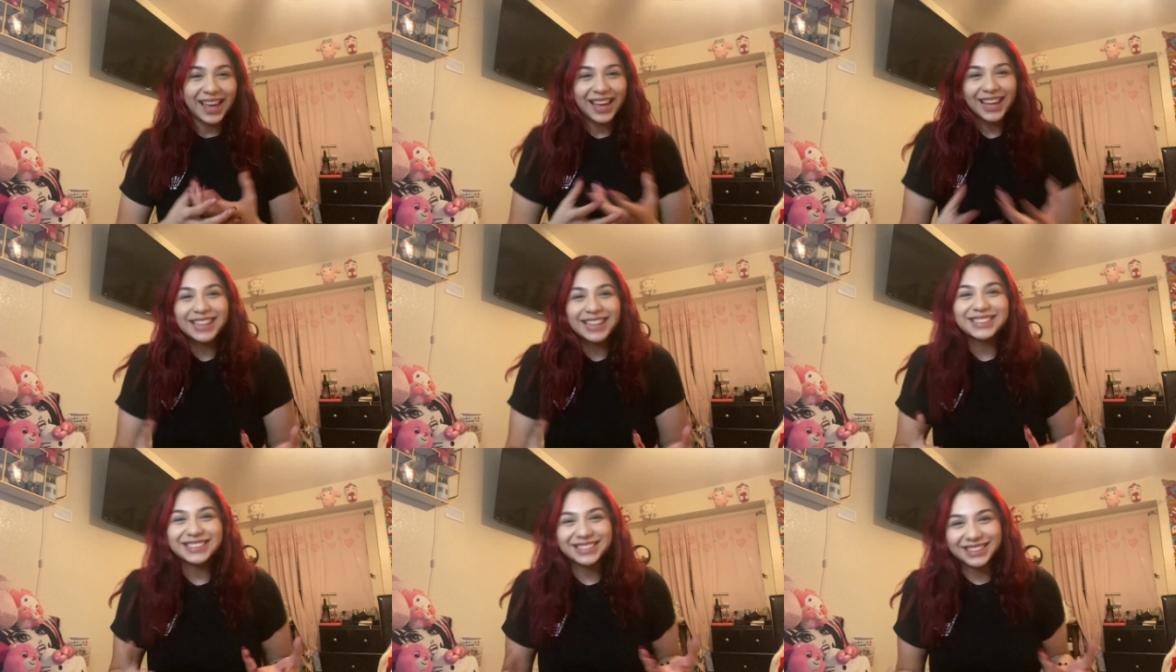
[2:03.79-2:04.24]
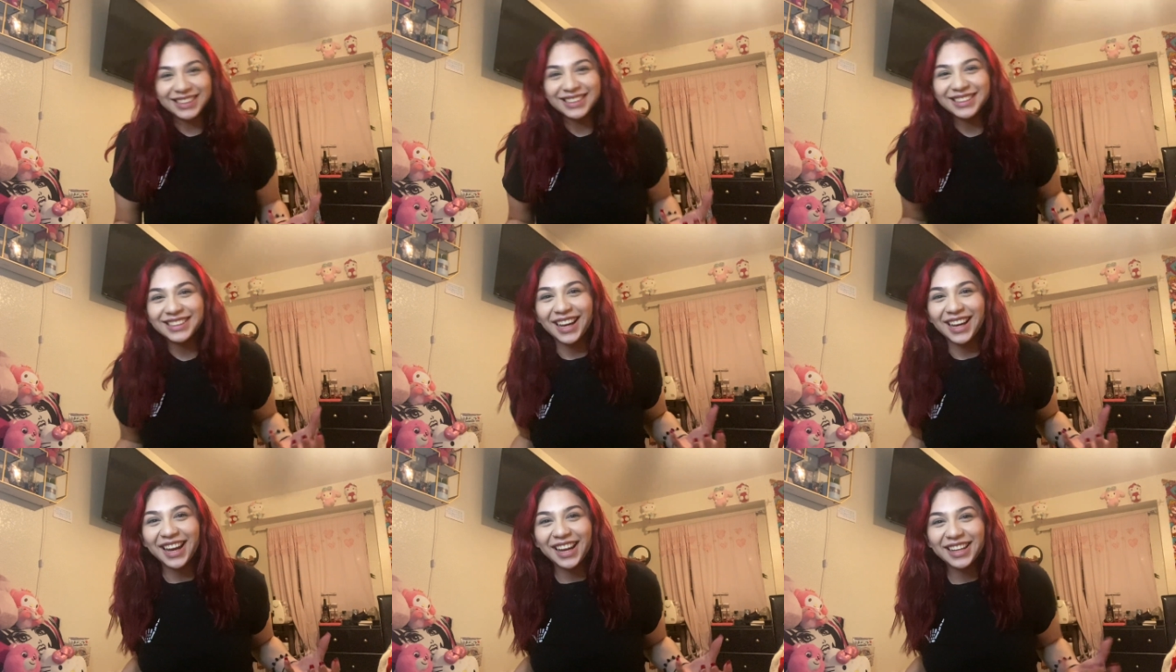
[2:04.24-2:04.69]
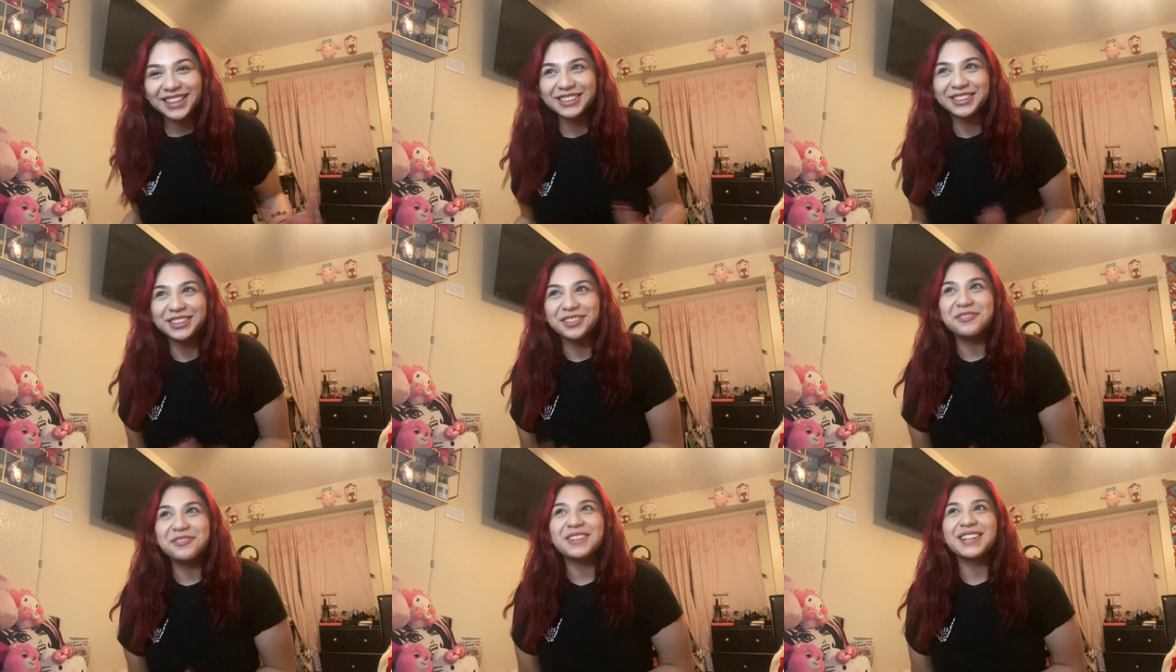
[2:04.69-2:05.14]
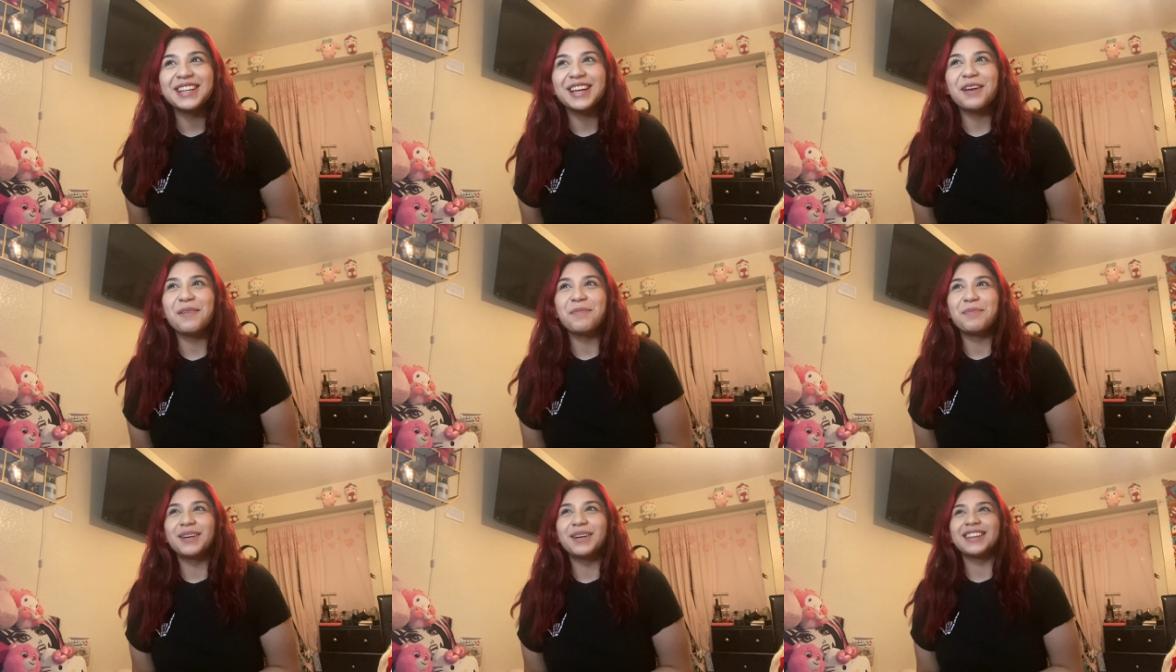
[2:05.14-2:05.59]
is to not do it
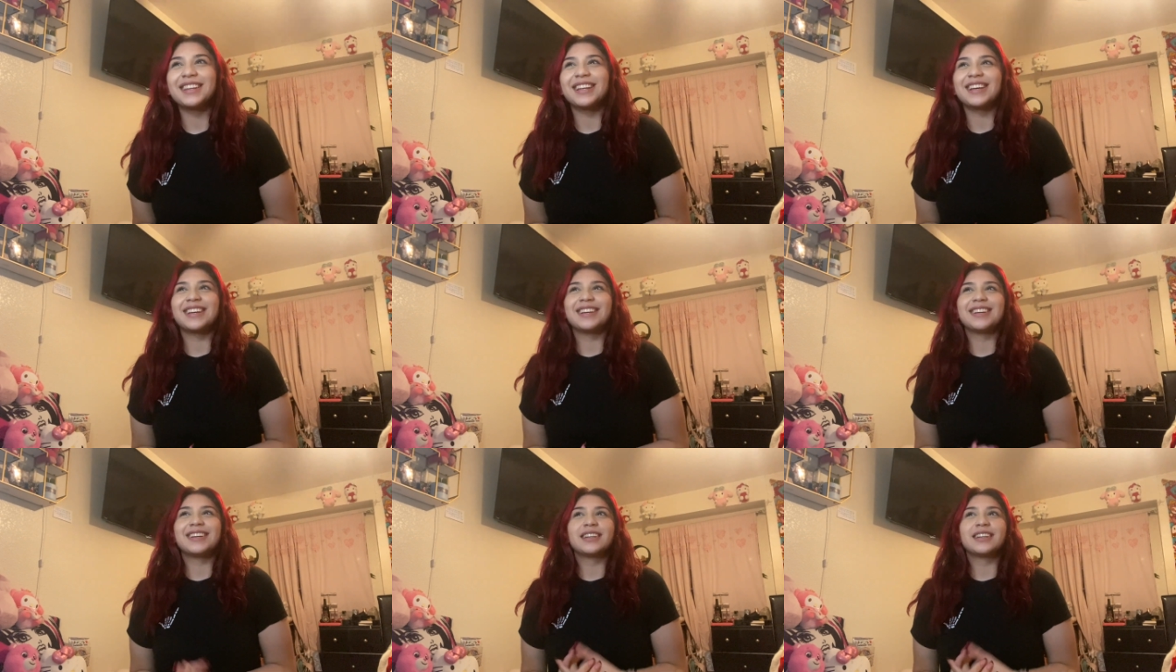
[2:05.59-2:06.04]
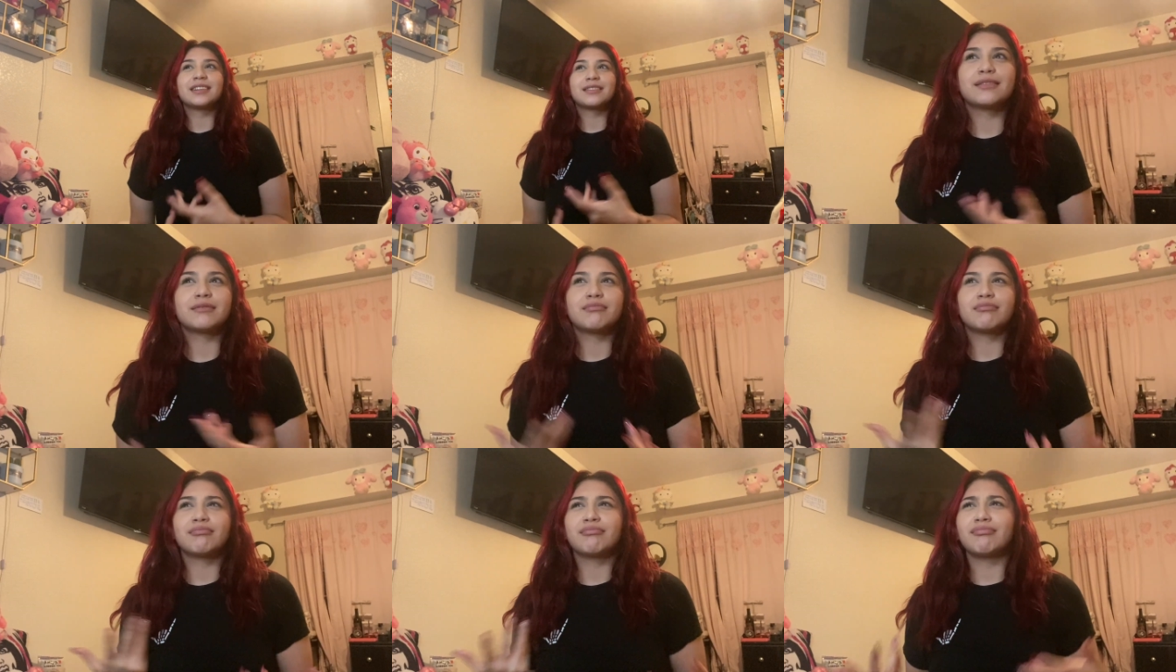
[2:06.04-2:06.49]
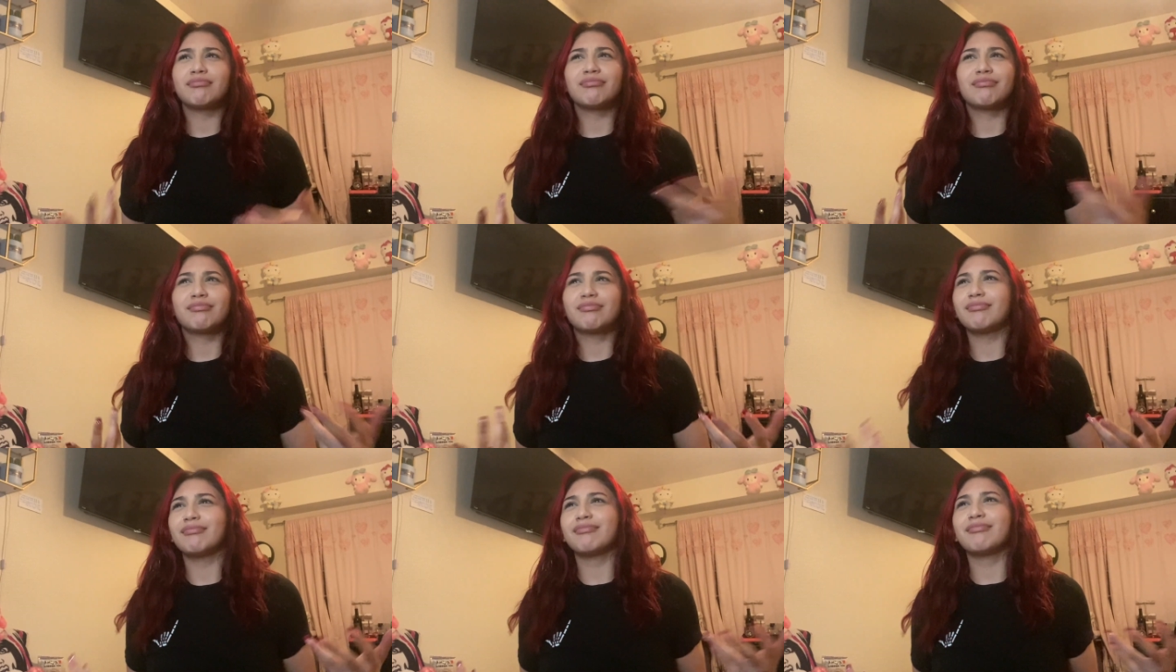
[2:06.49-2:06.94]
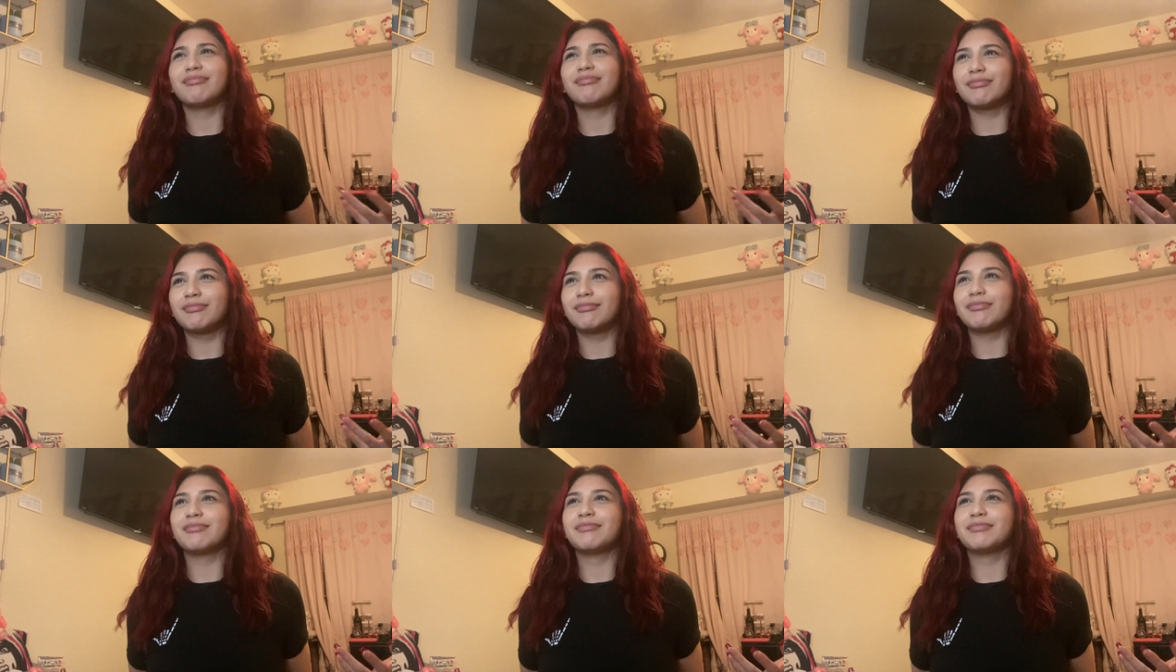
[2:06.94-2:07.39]
but like
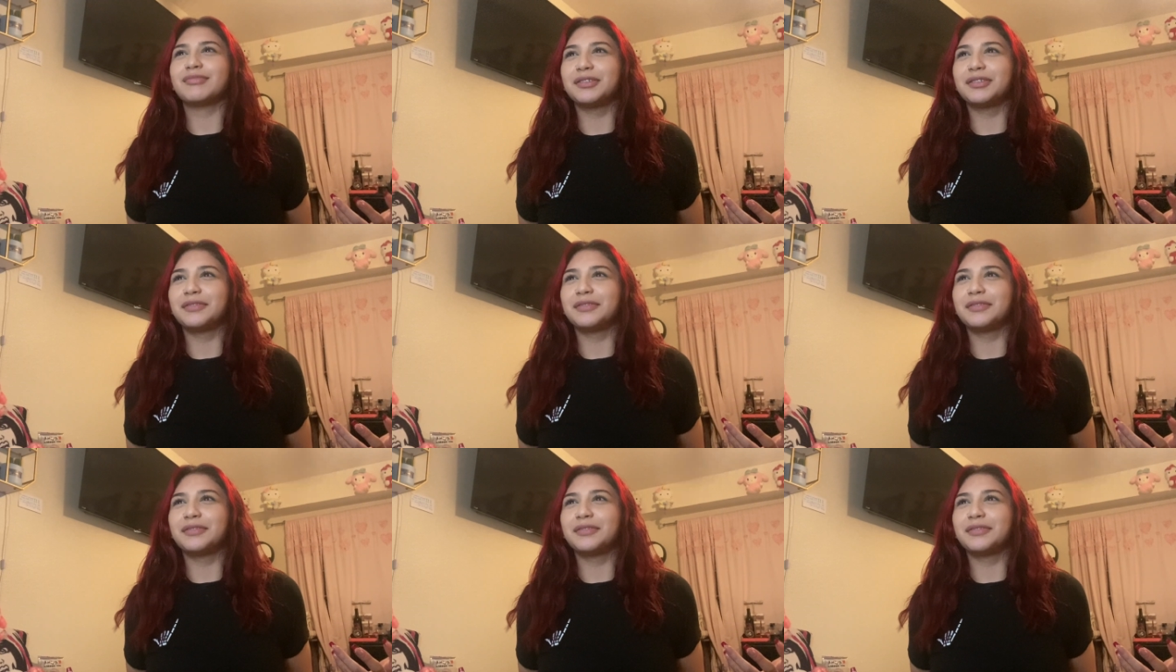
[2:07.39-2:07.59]
the